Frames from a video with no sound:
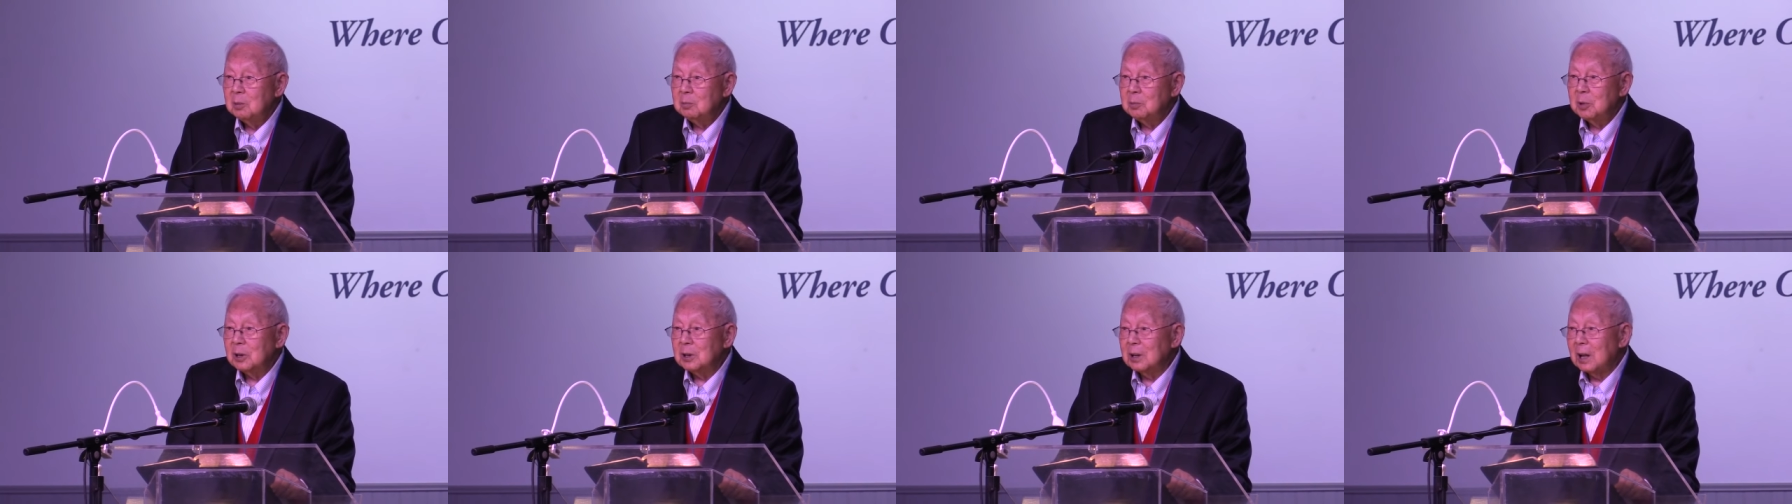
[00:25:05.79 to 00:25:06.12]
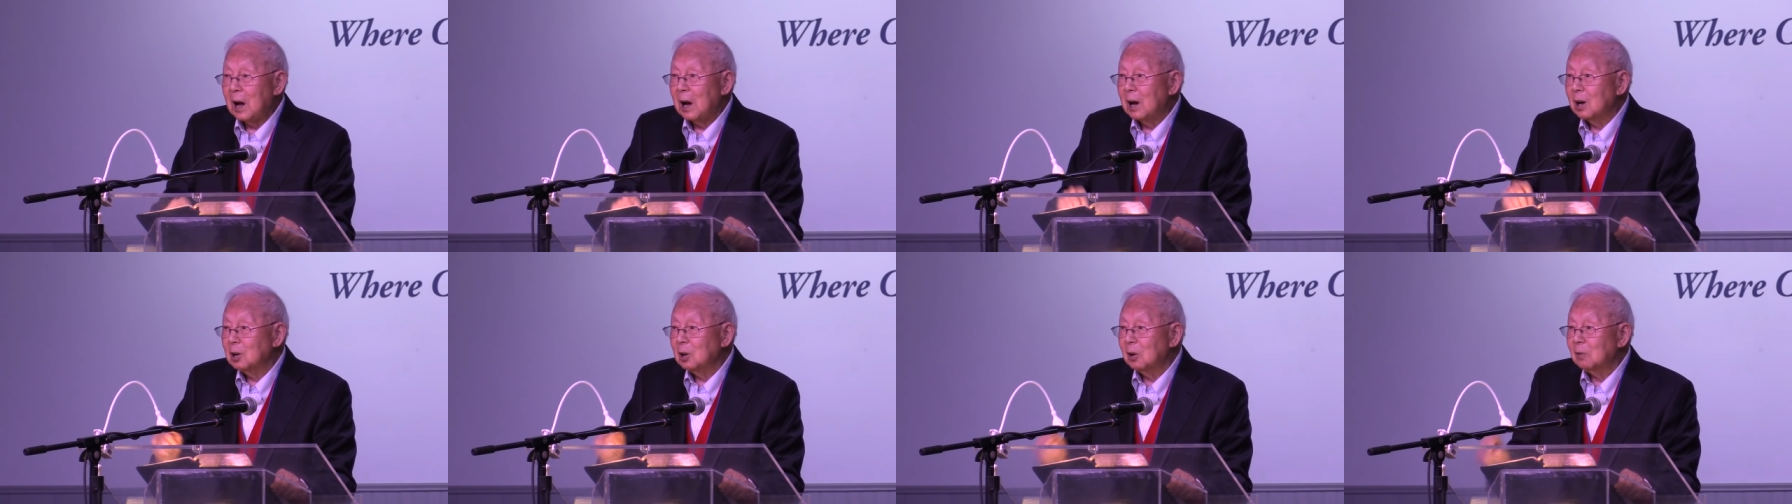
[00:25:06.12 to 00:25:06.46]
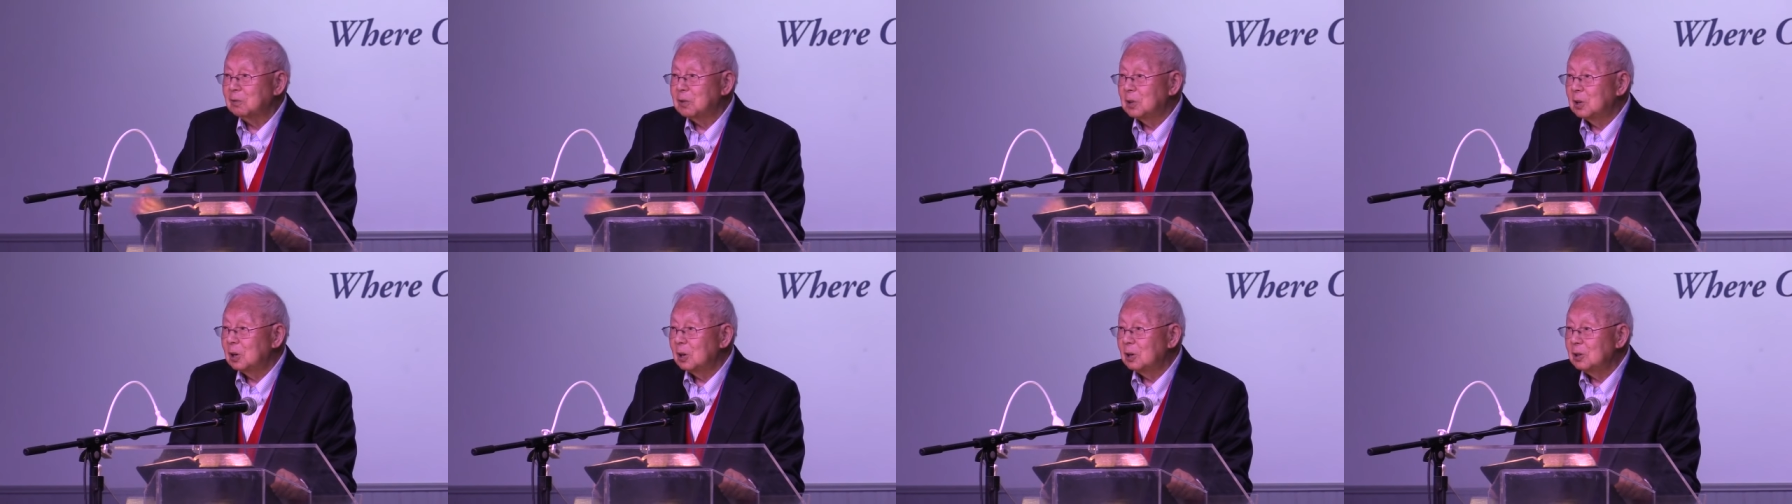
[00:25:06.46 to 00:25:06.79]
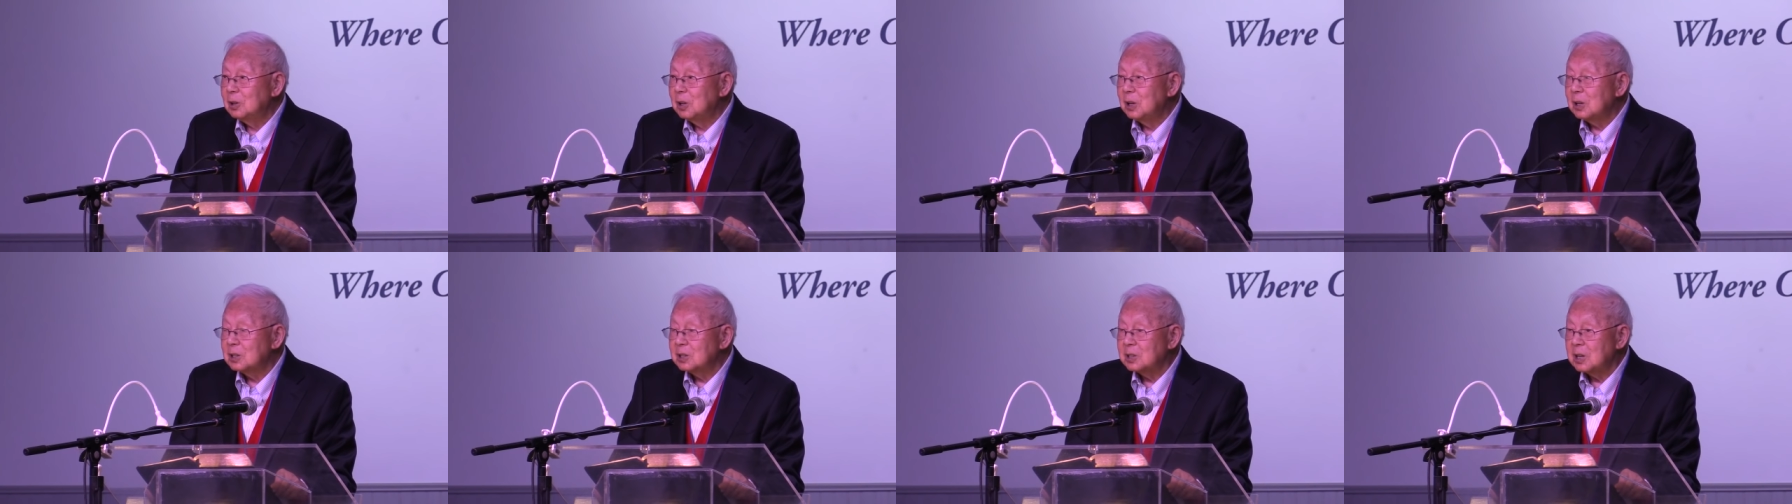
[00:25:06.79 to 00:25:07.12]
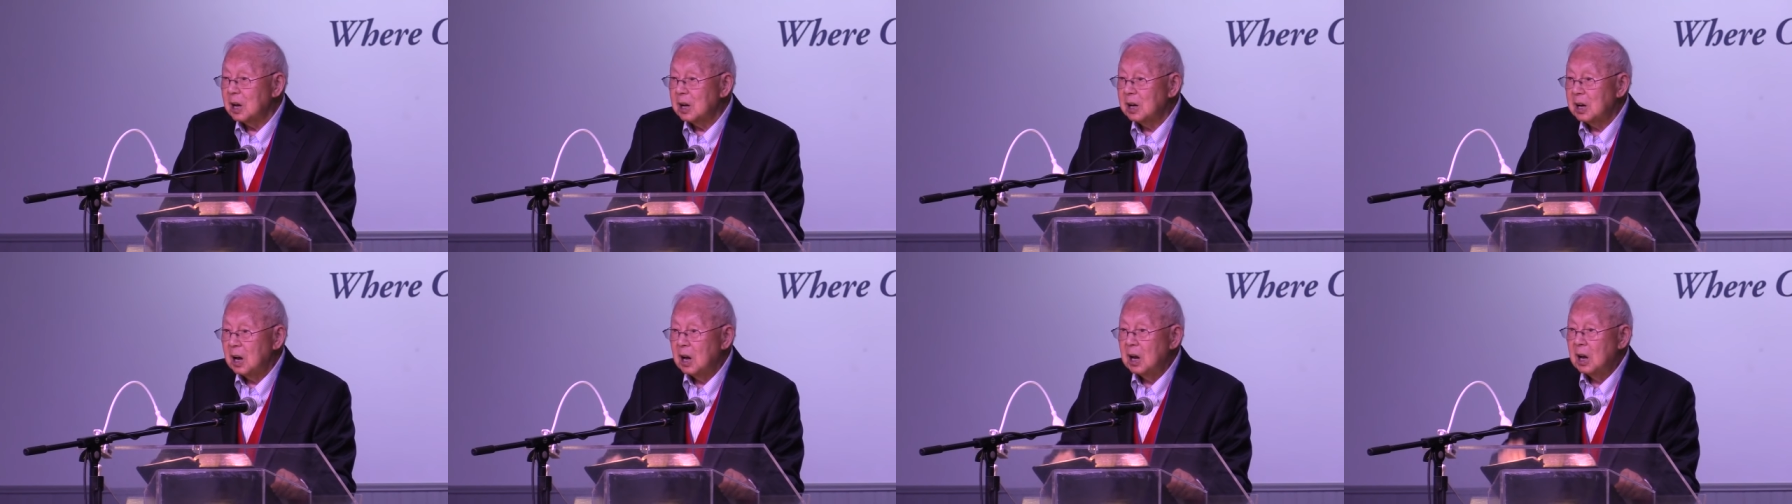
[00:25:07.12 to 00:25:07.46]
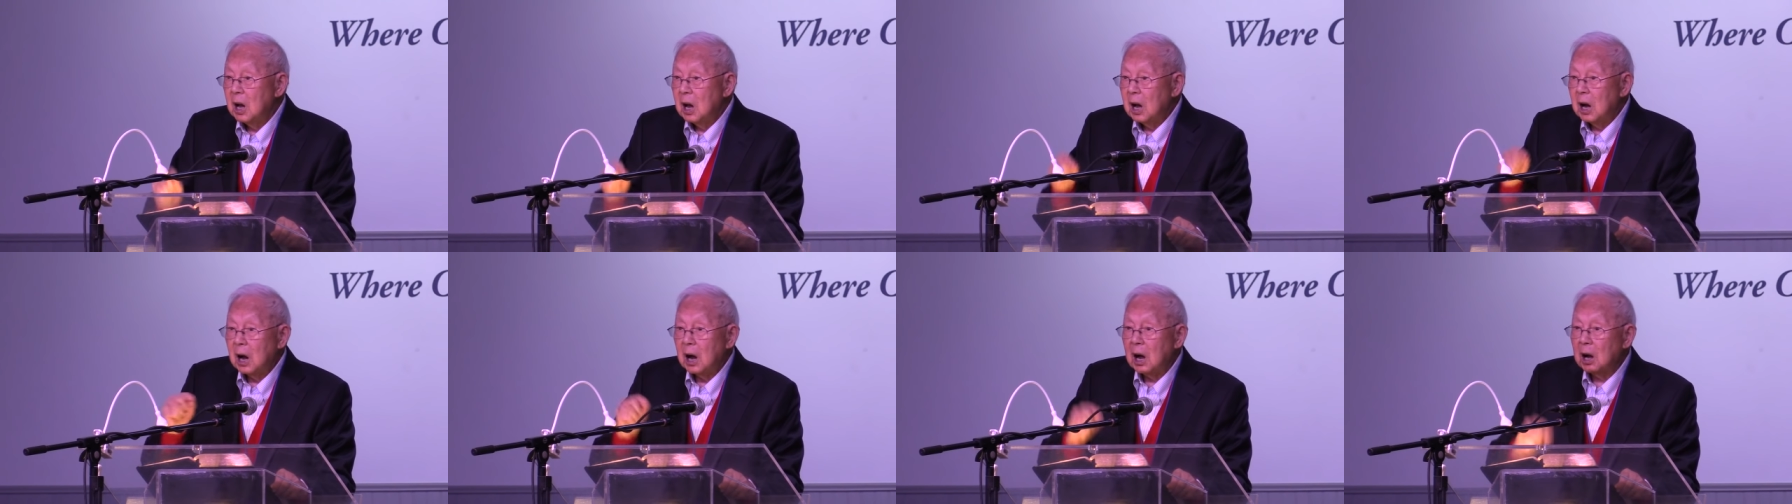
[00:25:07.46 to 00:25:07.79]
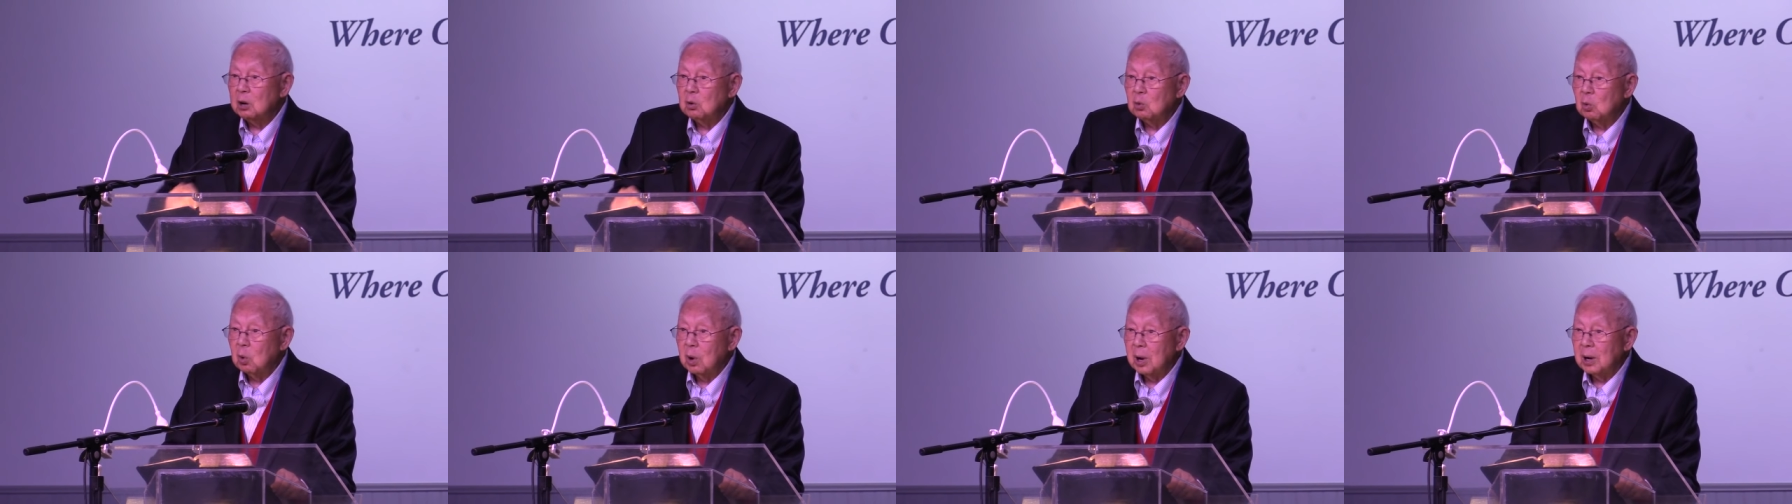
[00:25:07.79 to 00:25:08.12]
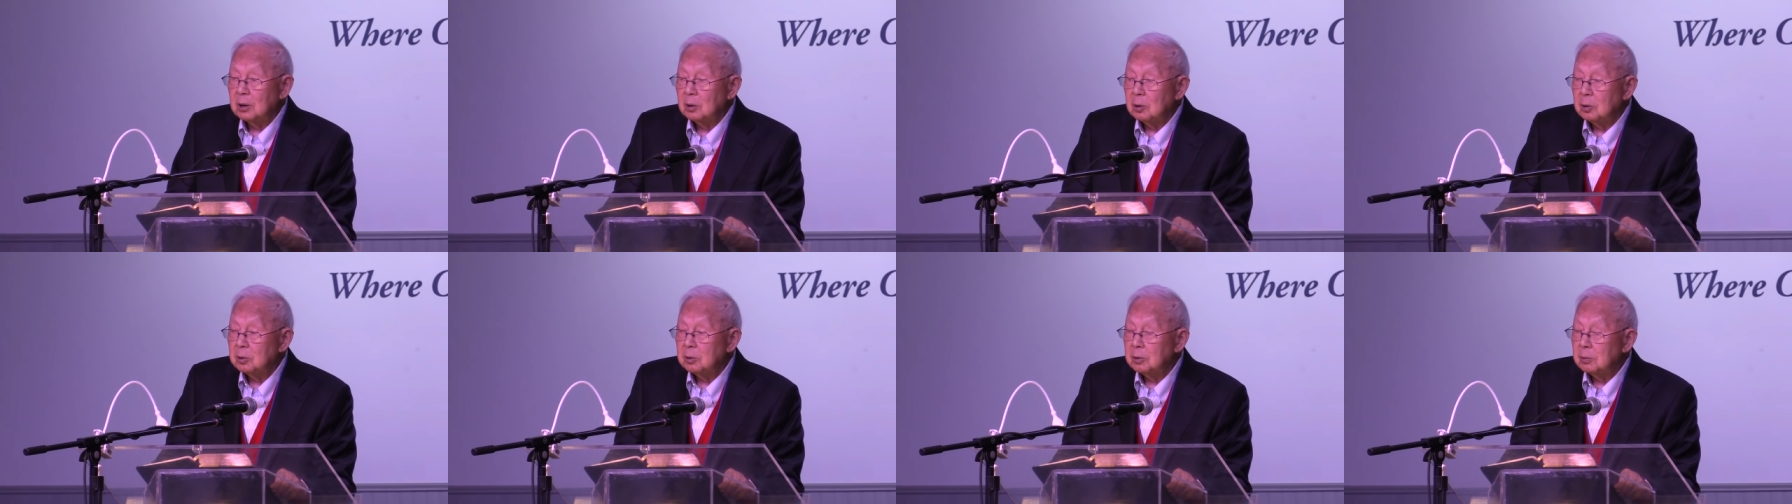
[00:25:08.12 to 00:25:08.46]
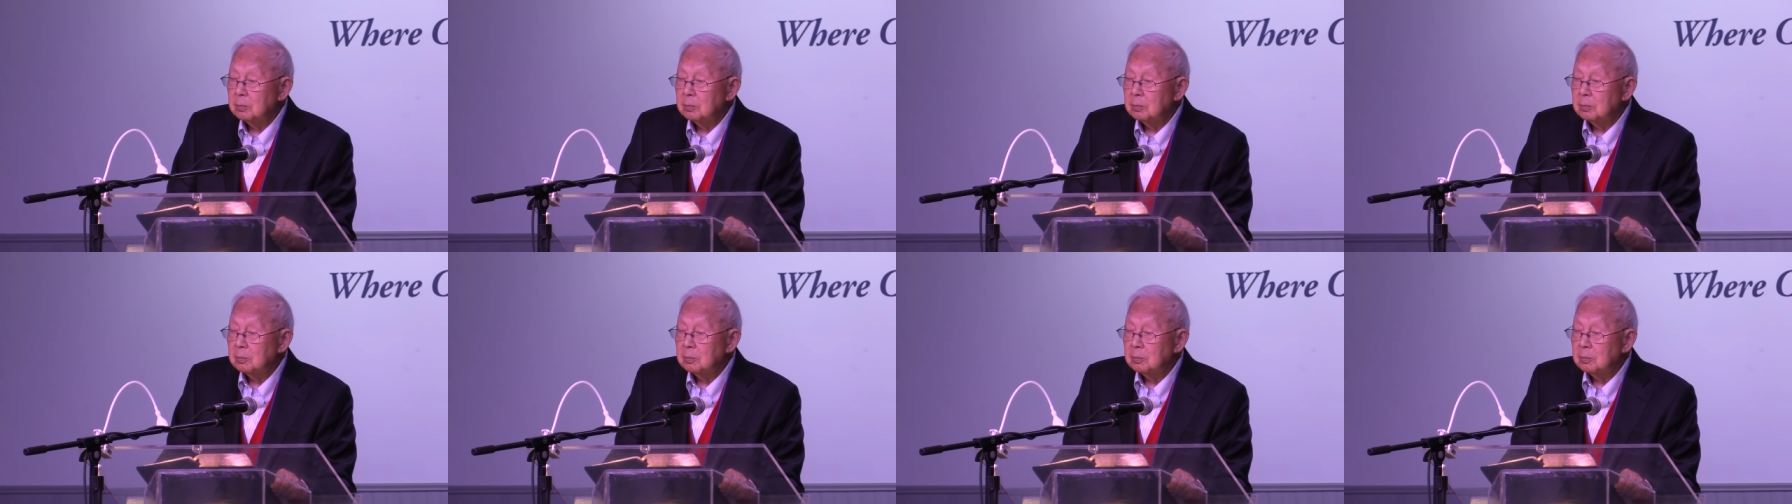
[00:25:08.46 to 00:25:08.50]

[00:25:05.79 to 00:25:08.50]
but out of courtesy, I went.